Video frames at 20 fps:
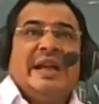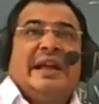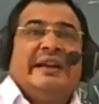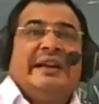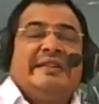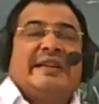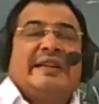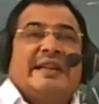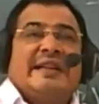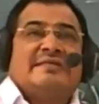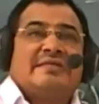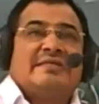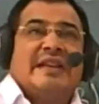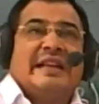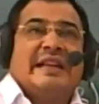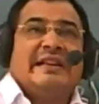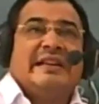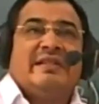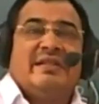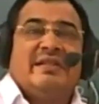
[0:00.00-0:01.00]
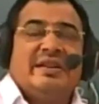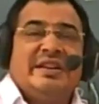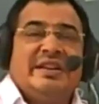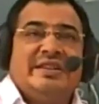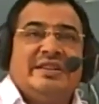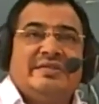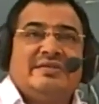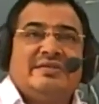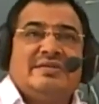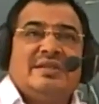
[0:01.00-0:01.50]
It has
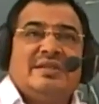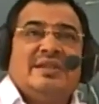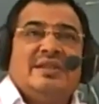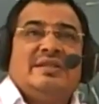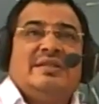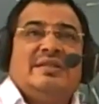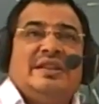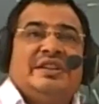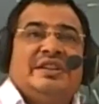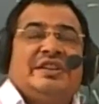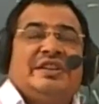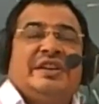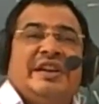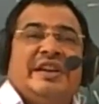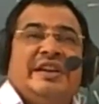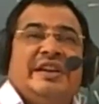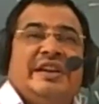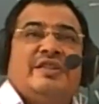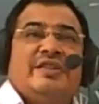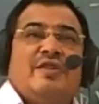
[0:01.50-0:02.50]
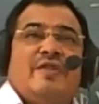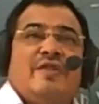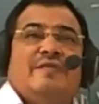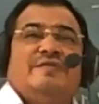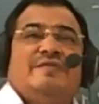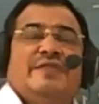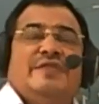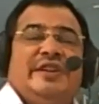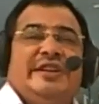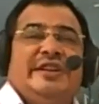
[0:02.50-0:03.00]
increased the share of
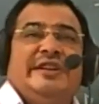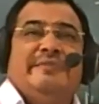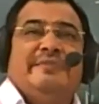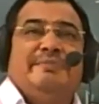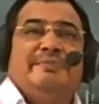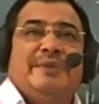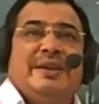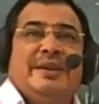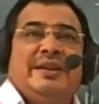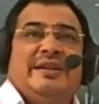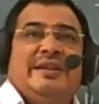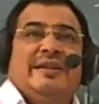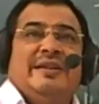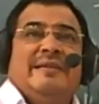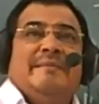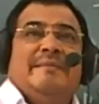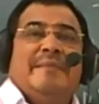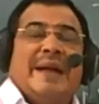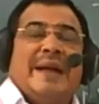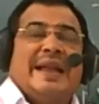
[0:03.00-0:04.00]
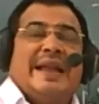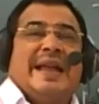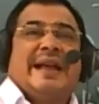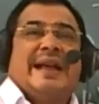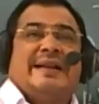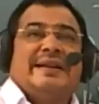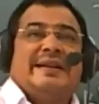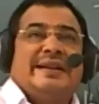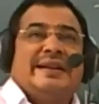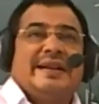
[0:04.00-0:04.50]
GDP by
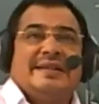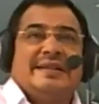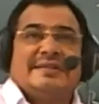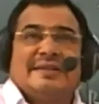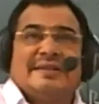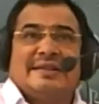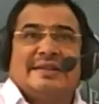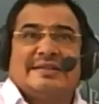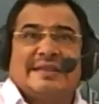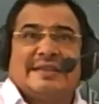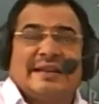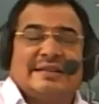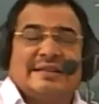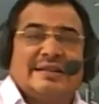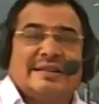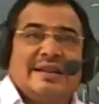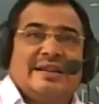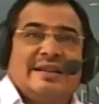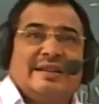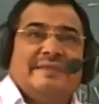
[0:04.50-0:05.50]
agriculture sector.